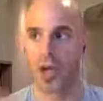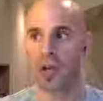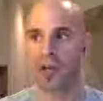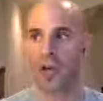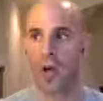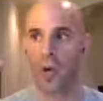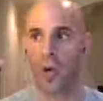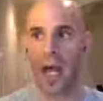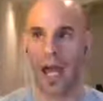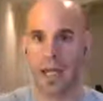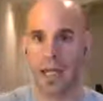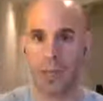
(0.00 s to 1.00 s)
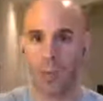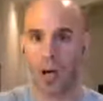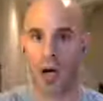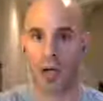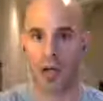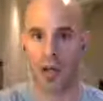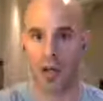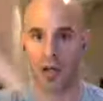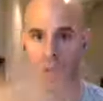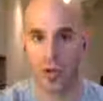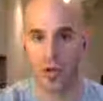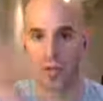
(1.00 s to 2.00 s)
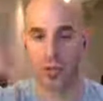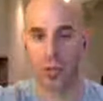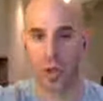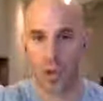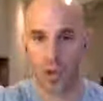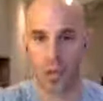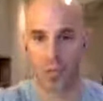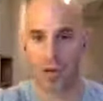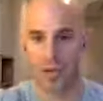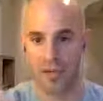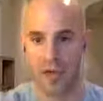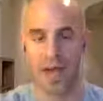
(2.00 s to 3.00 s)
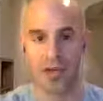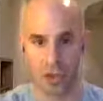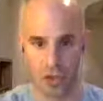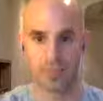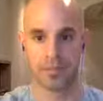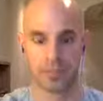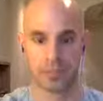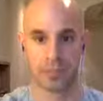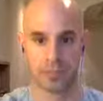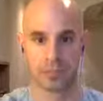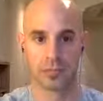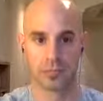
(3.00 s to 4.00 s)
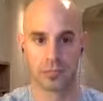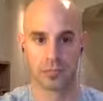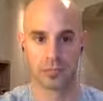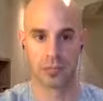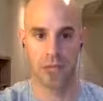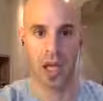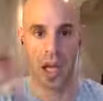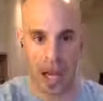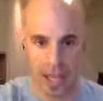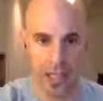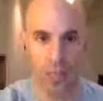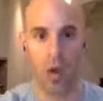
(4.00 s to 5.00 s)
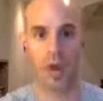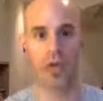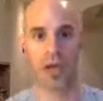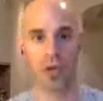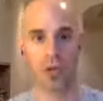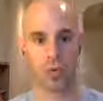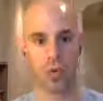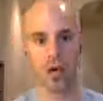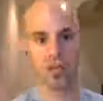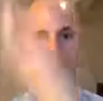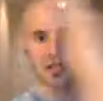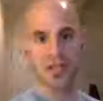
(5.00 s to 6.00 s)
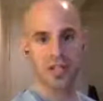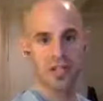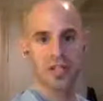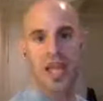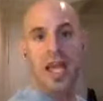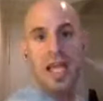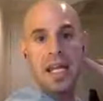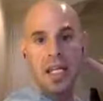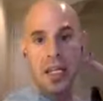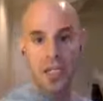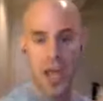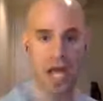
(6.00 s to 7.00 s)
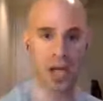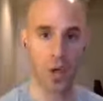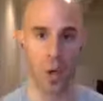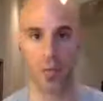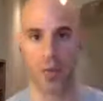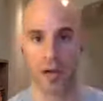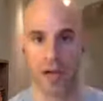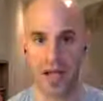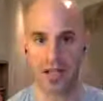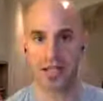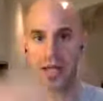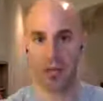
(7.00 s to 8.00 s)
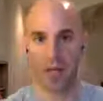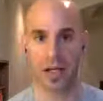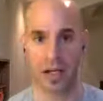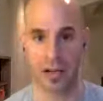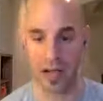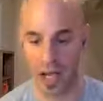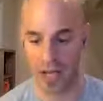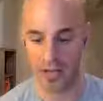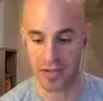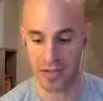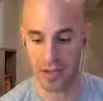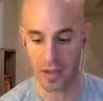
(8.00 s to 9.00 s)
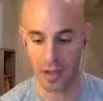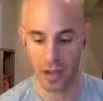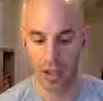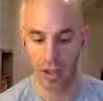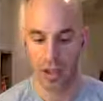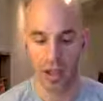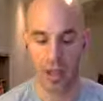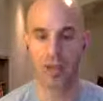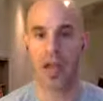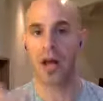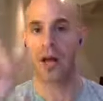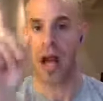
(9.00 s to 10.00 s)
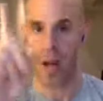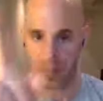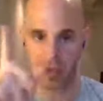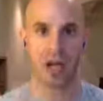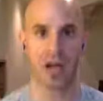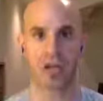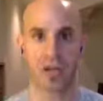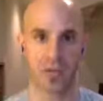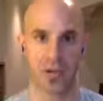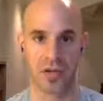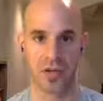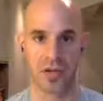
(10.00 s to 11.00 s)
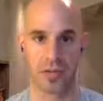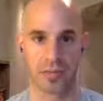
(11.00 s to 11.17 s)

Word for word: So anyone that goes to a corporate event, anyone that crosses the stage at a corporate event to get recognized, they are not product users.